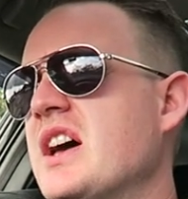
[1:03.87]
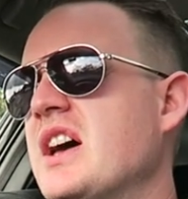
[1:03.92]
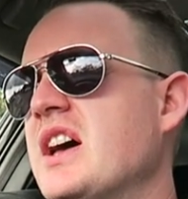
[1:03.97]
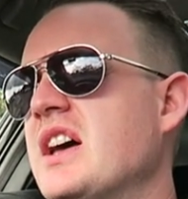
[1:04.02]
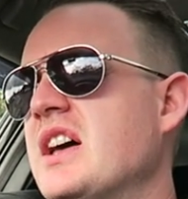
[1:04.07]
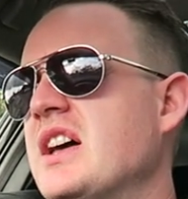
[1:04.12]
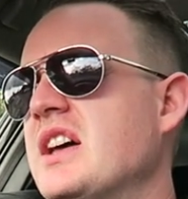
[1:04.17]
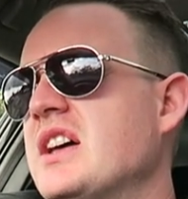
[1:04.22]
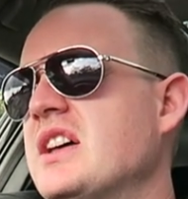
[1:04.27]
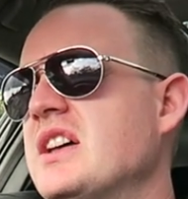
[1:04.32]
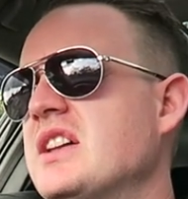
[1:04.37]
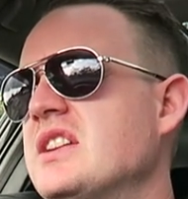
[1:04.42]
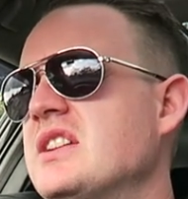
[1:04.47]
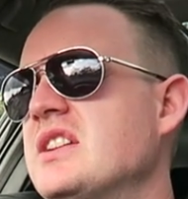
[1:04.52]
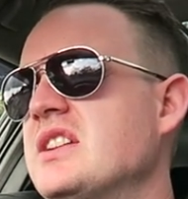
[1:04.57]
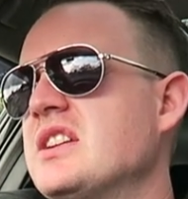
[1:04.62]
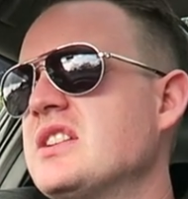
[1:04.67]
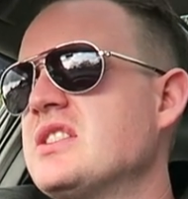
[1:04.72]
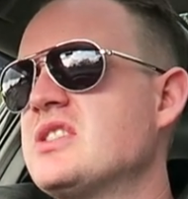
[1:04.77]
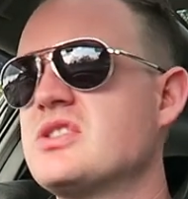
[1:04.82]
and
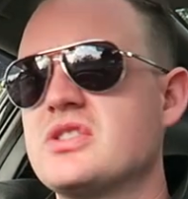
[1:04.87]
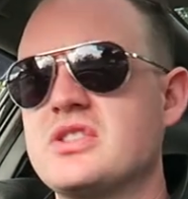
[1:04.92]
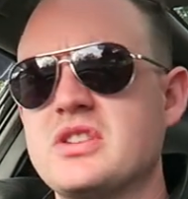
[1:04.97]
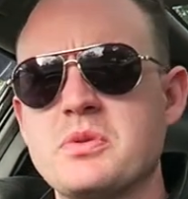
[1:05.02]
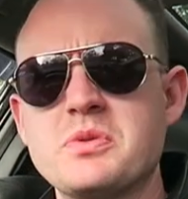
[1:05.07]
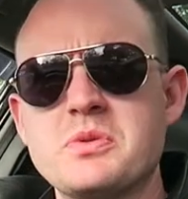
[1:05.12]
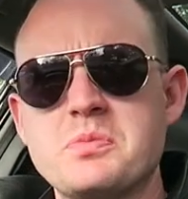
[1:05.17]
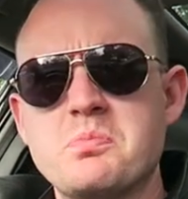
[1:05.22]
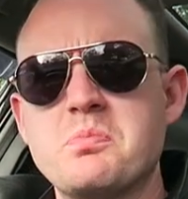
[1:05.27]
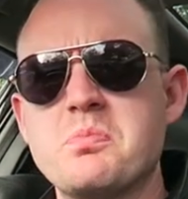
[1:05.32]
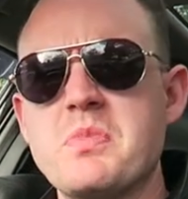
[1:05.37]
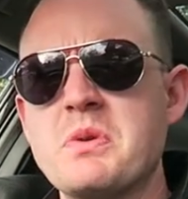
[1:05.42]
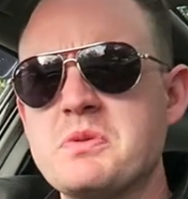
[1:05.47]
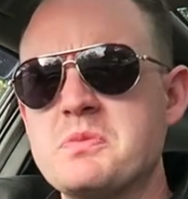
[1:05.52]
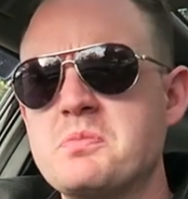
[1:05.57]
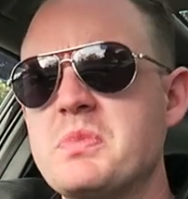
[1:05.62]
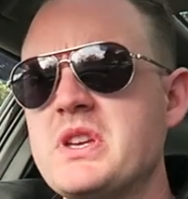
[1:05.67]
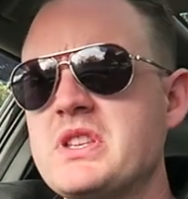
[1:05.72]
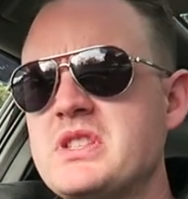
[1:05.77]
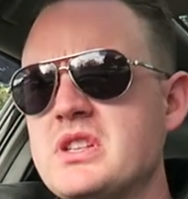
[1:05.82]
I
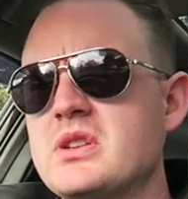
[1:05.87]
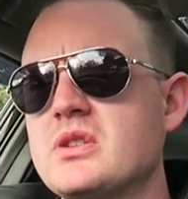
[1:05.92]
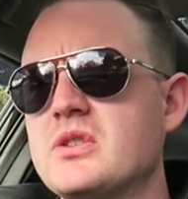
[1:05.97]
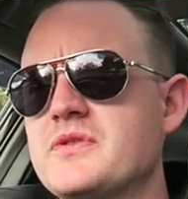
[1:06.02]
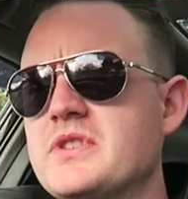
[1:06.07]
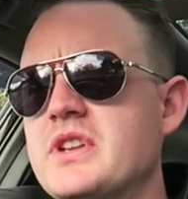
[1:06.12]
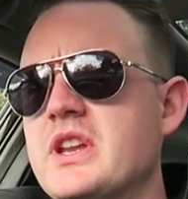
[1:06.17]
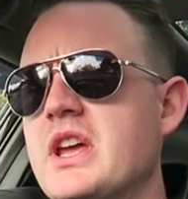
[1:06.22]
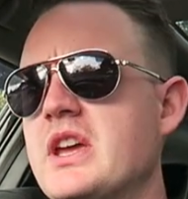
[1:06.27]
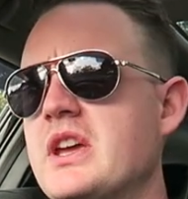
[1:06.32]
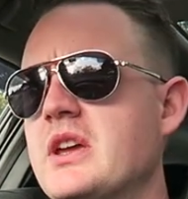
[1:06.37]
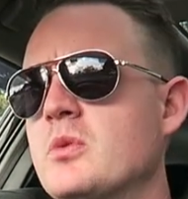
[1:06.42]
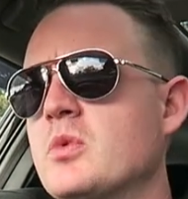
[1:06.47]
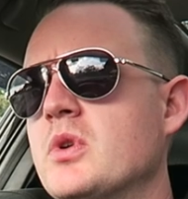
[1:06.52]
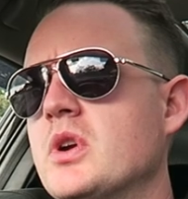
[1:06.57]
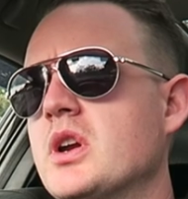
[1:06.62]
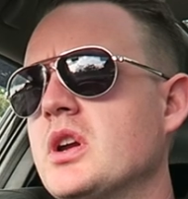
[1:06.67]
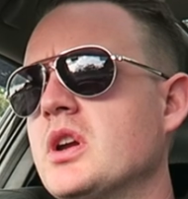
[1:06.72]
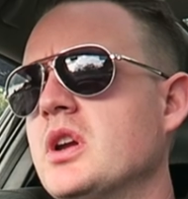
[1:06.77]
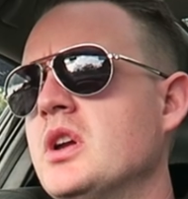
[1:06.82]
was busy enough today in
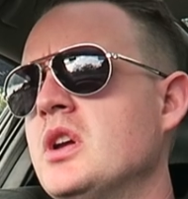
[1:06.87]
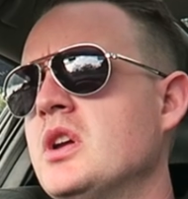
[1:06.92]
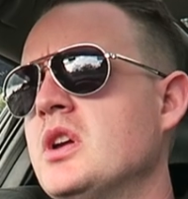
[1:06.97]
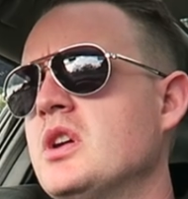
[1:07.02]
work.